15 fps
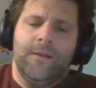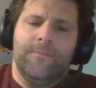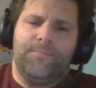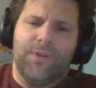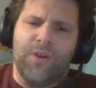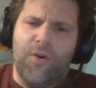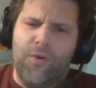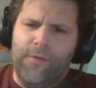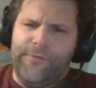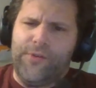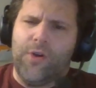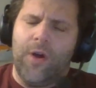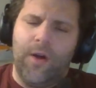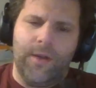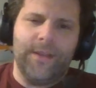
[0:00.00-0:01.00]
But
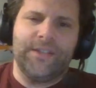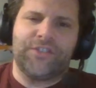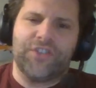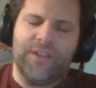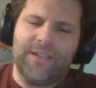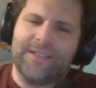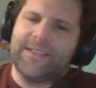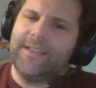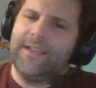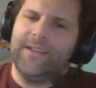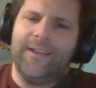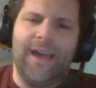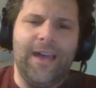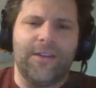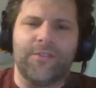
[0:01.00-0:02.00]
overall,
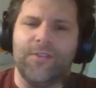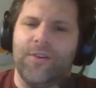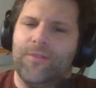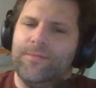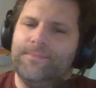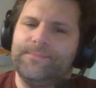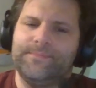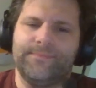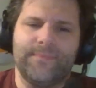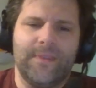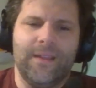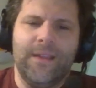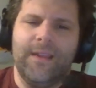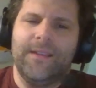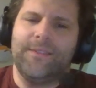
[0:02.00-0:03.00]
I don't know.
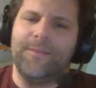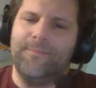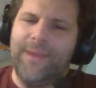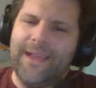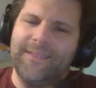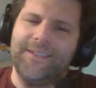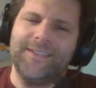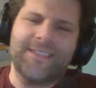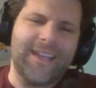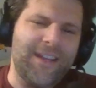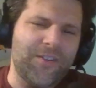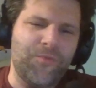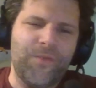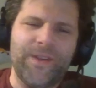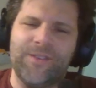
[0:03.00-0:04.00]
The melee's
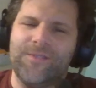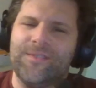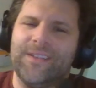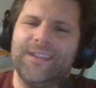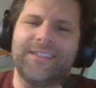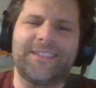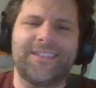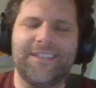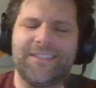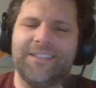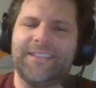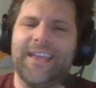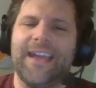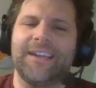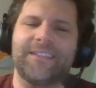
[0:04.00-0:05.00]
kind of weird. It's 6
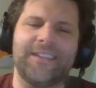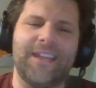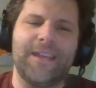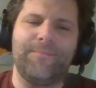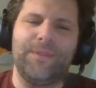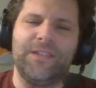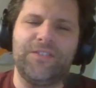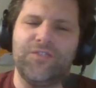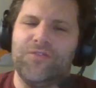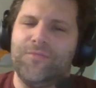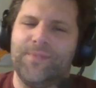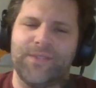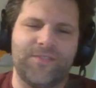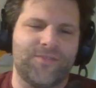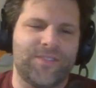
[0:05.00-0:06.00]
attacks at AP2,
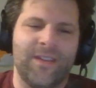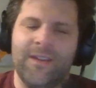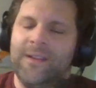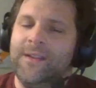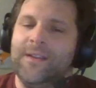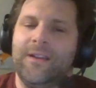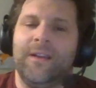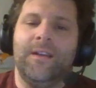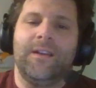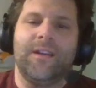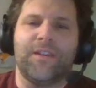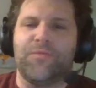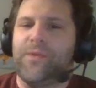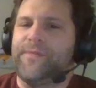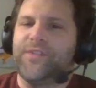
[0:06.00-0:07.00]
but there's,
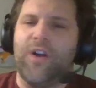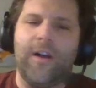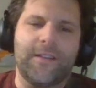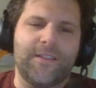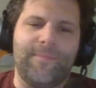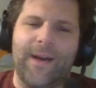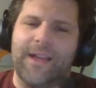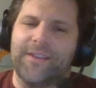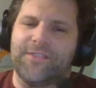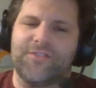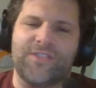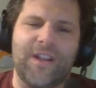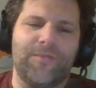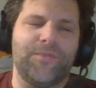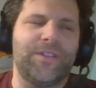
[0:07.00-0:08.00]
like we've talked about it,
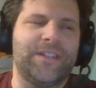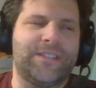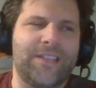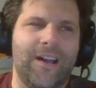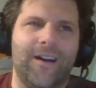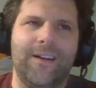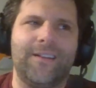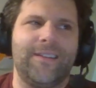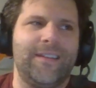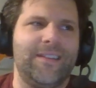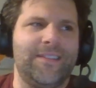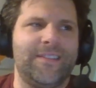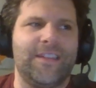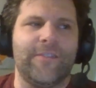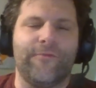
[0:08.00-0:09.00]
there's not really a ton
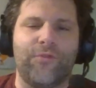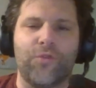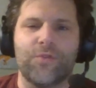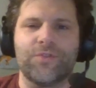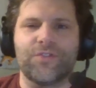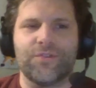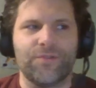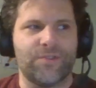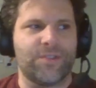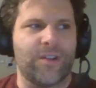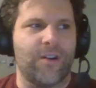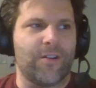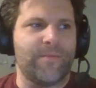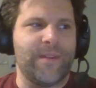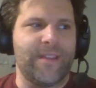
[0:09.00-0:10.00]
in the Enforcers
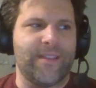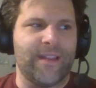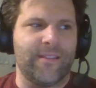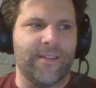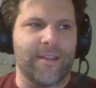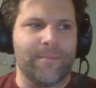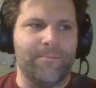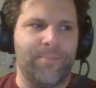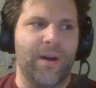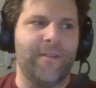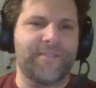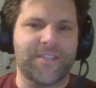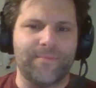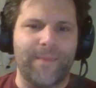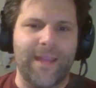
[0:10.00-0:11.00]
army that like
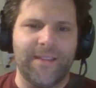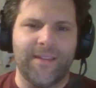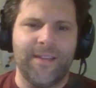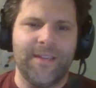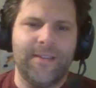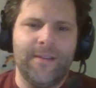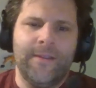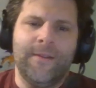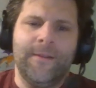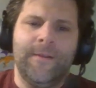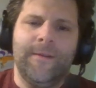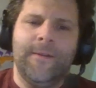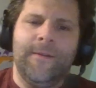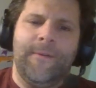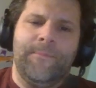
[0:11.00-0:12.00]
buffs melee.
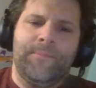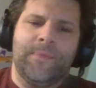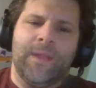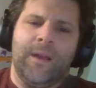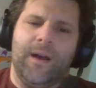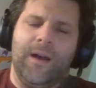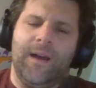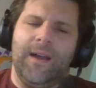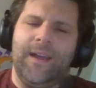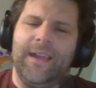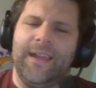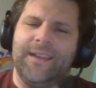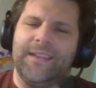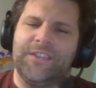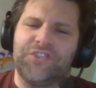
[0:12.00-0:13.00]

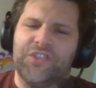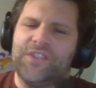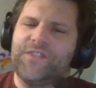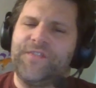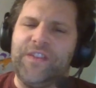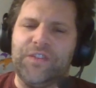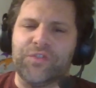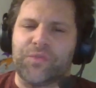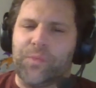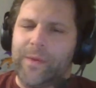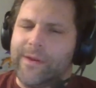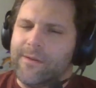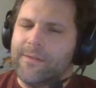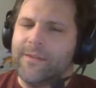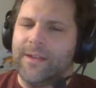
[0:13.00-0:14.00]
And it just feels
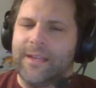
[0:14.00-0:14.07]
weird.